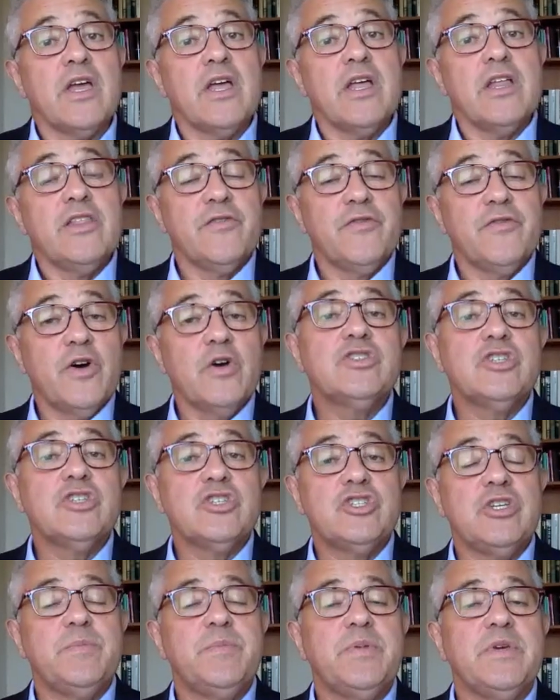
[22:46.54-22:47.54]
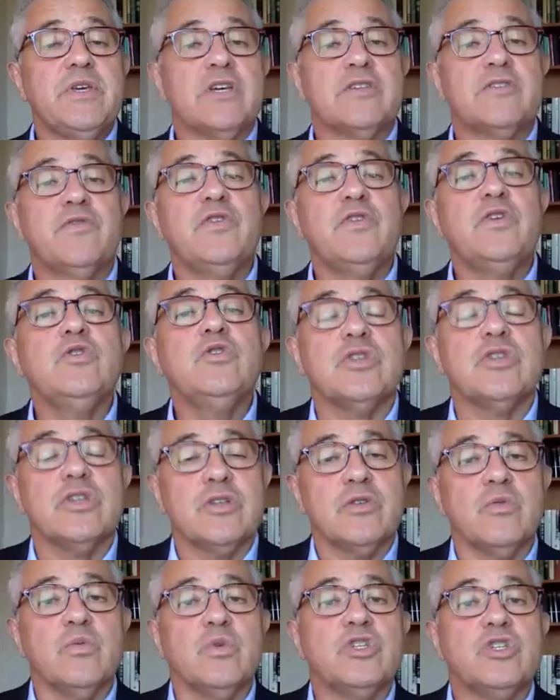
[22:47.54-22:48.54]
The folks at GPS
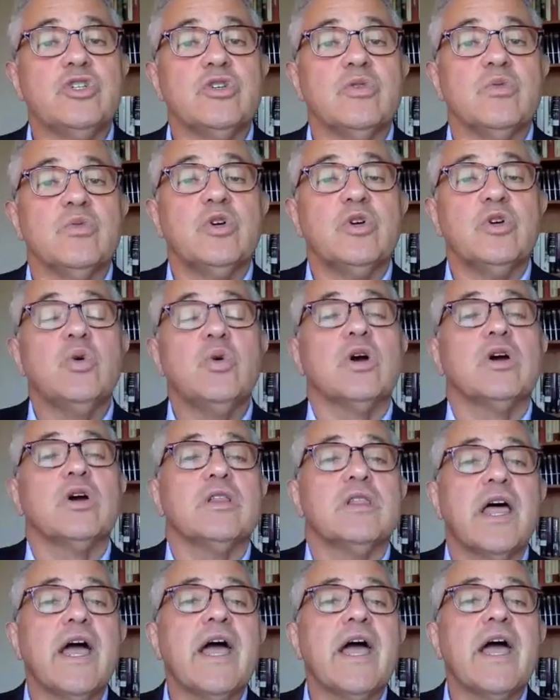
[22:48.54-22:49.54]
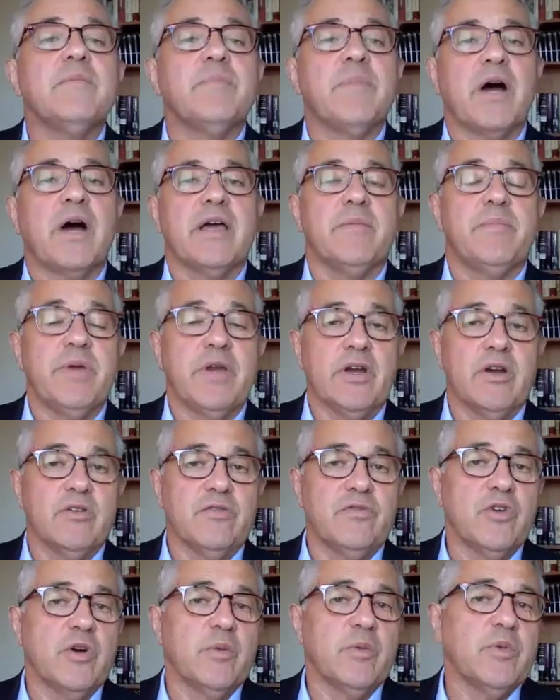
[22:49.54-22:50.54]
Fusion, who are led by a pair of
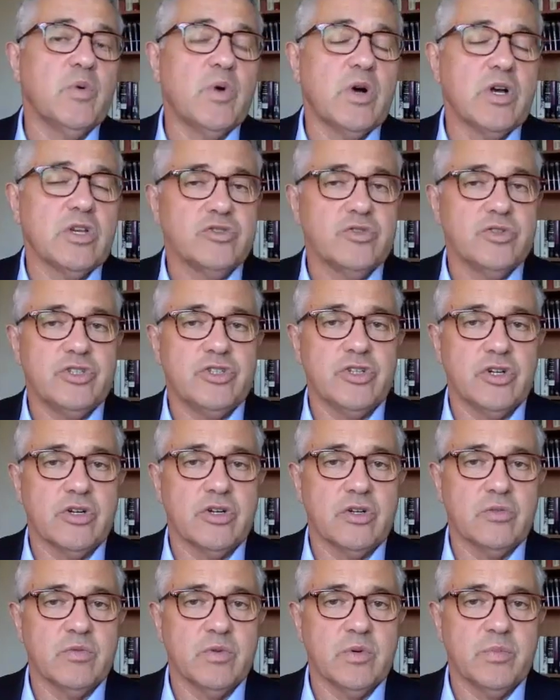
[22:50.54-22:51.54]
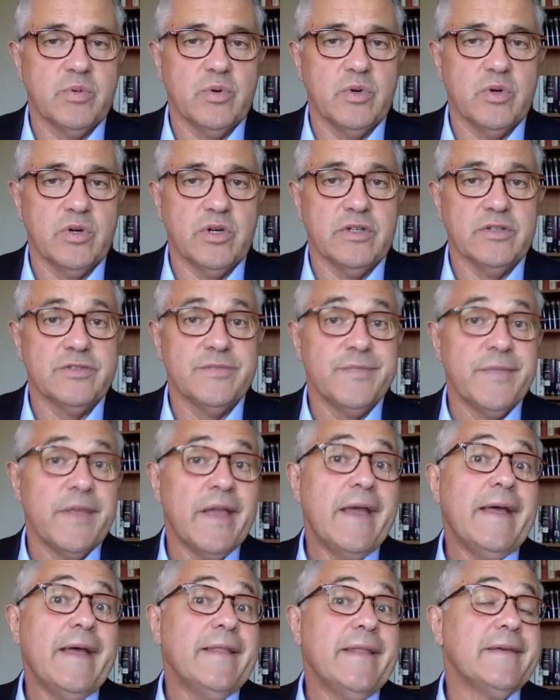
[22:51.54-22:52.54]
former Wall Street Journal reporters,
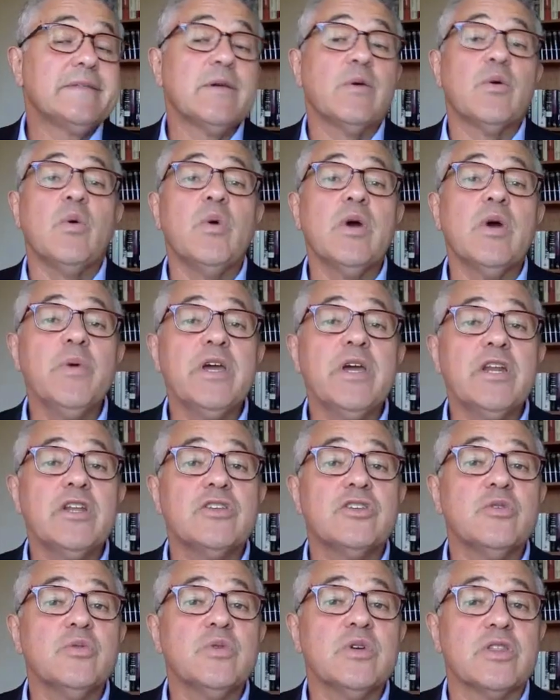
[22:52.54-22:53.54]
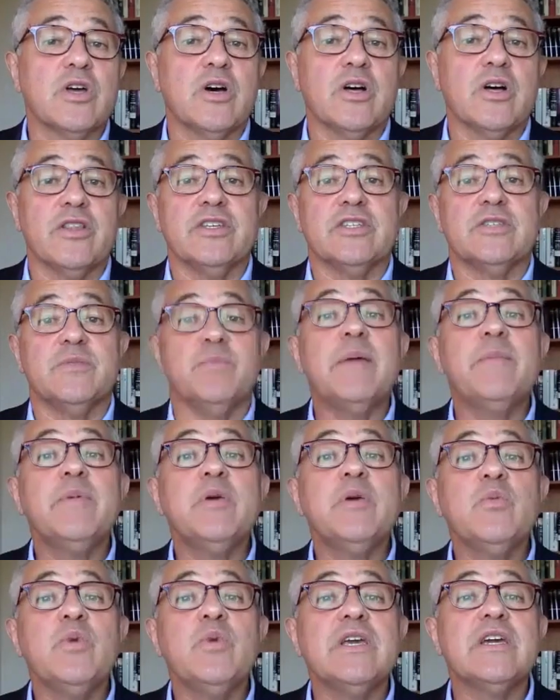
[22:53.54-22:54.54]
they said, well, what are we going to do with all this?
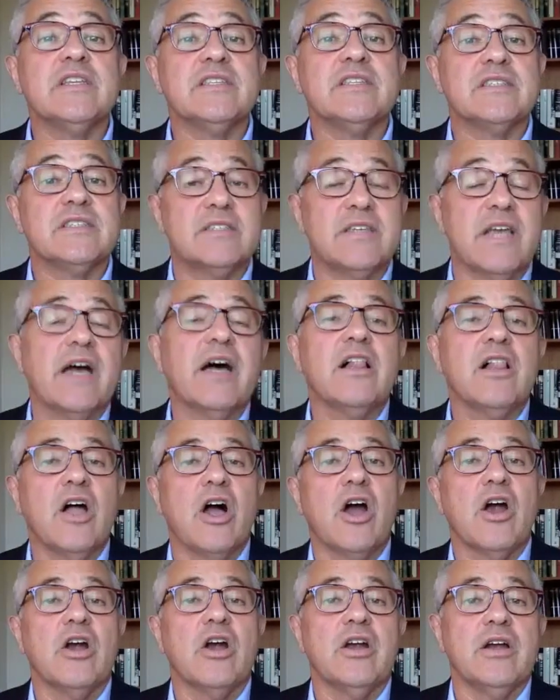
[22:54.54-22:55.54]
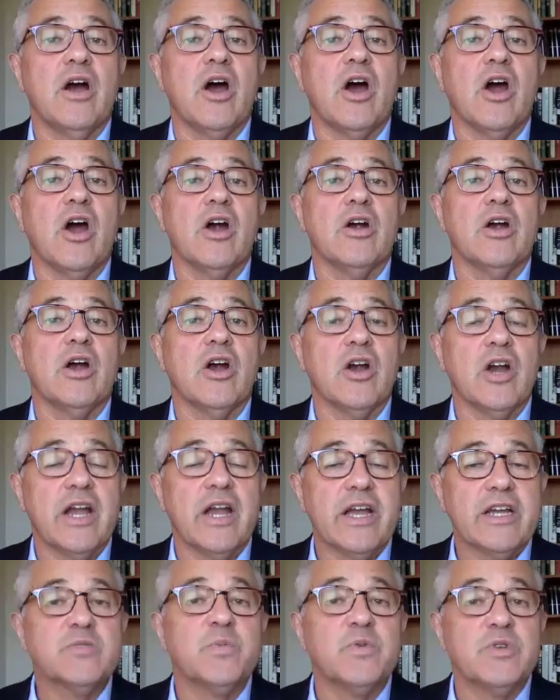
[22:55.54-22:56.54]
Maybe we can sell our
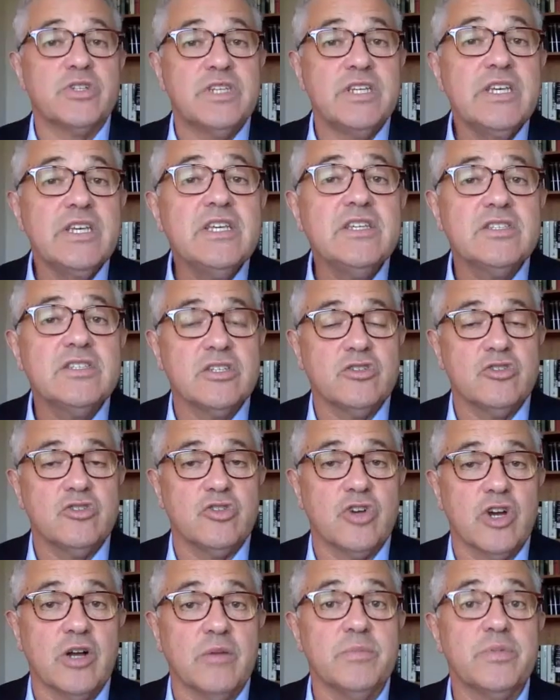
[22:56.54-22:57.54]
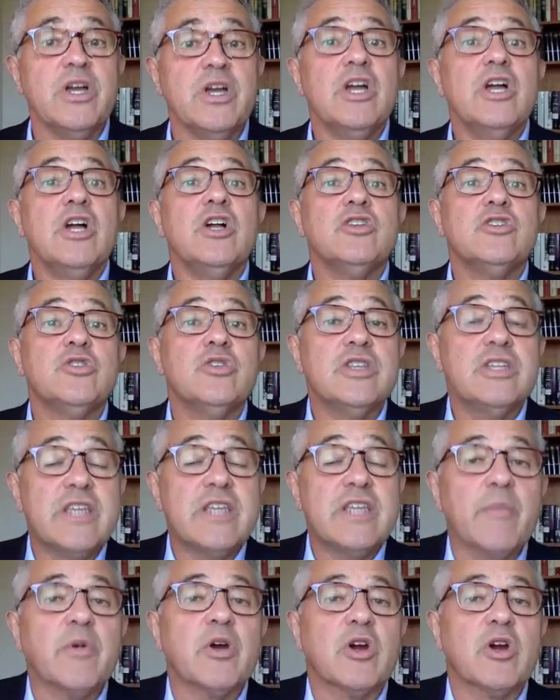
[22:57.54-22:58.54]
expertise in Trump to the
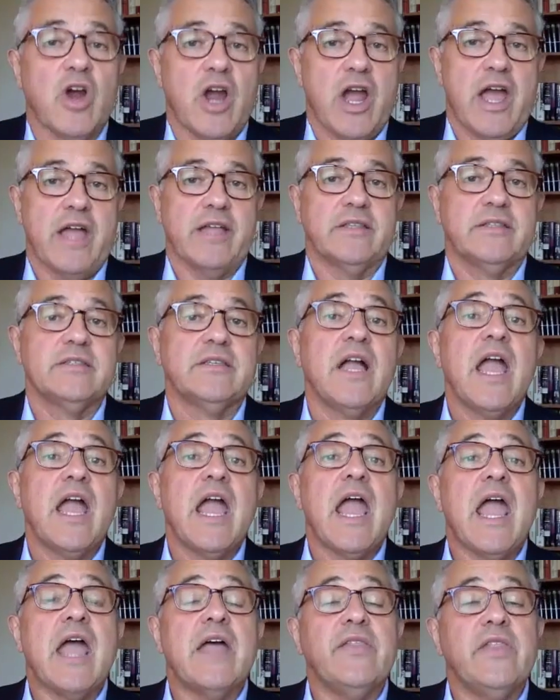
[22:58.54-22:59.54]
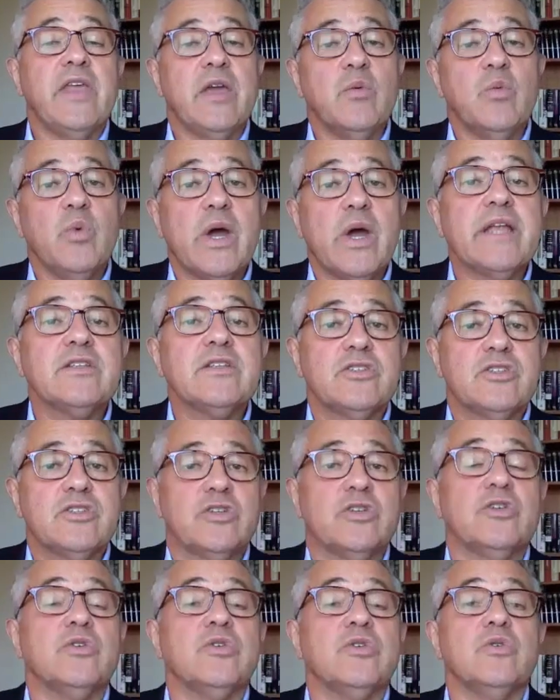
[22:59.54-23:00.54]
Democrats. And they went
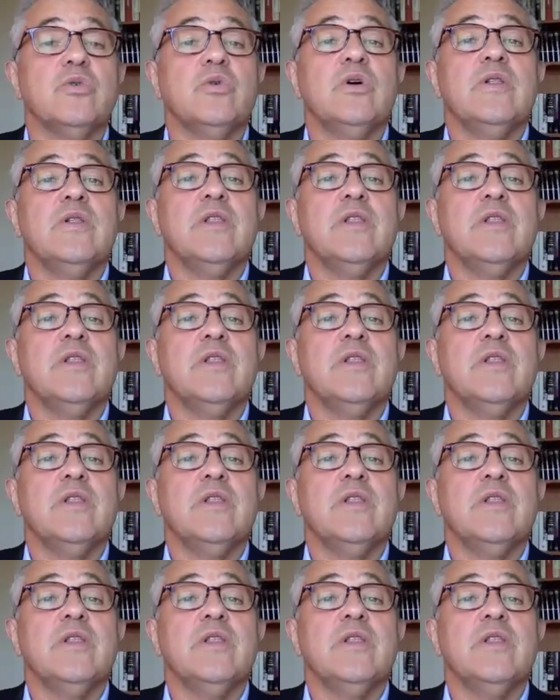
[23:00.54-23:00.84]
to